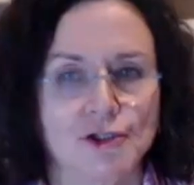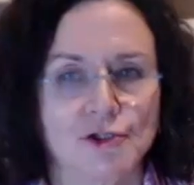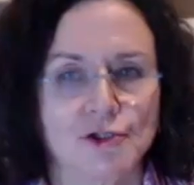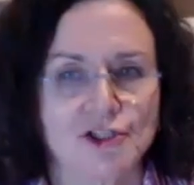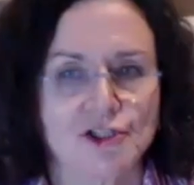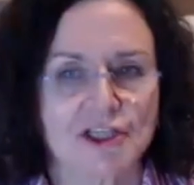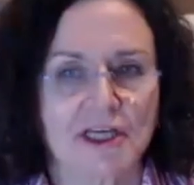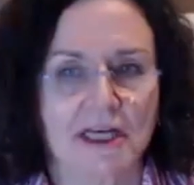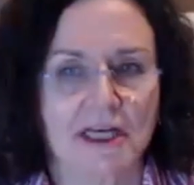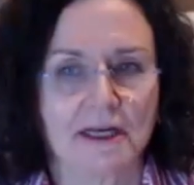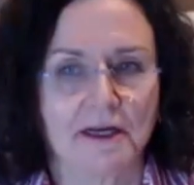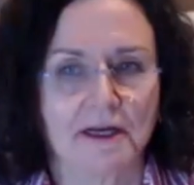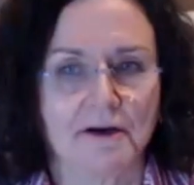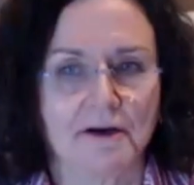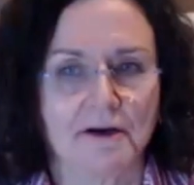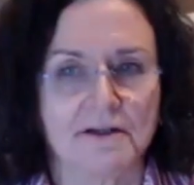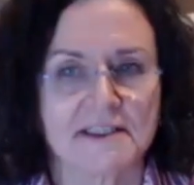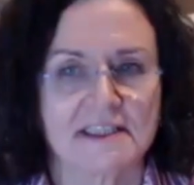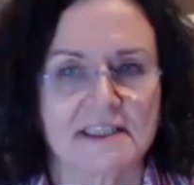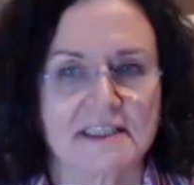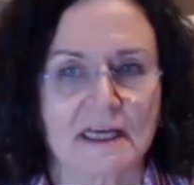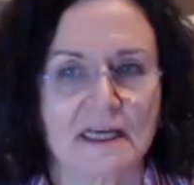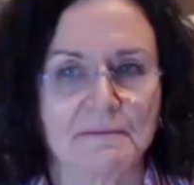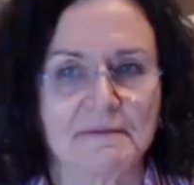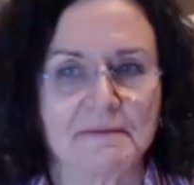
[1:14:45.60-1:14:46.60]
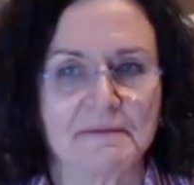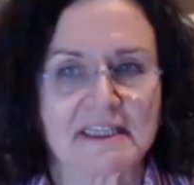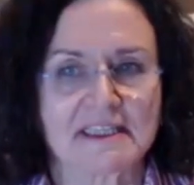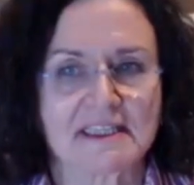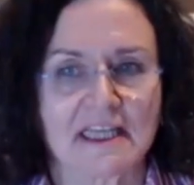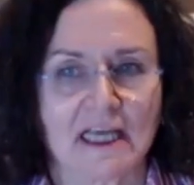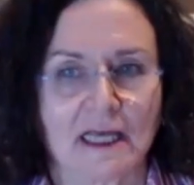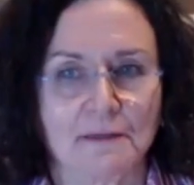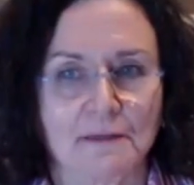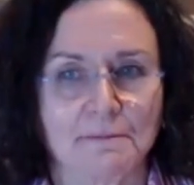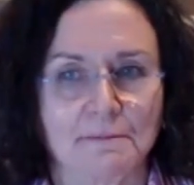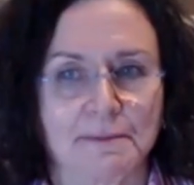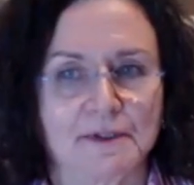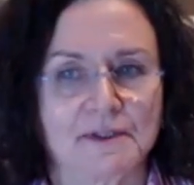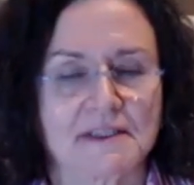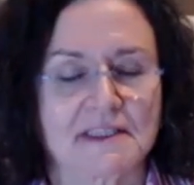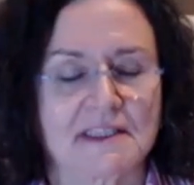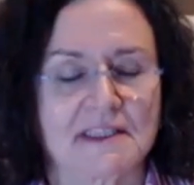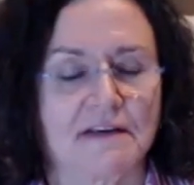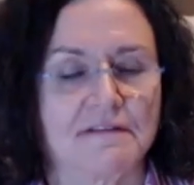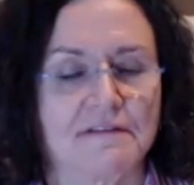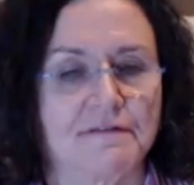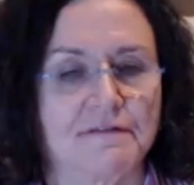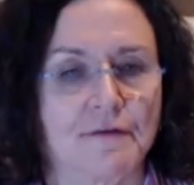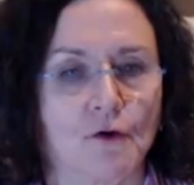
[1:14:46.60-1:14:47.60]
you share some
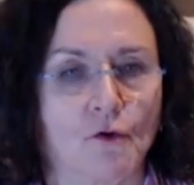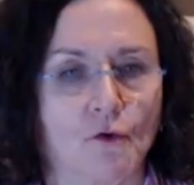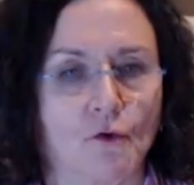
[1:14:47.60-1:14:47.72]
examples of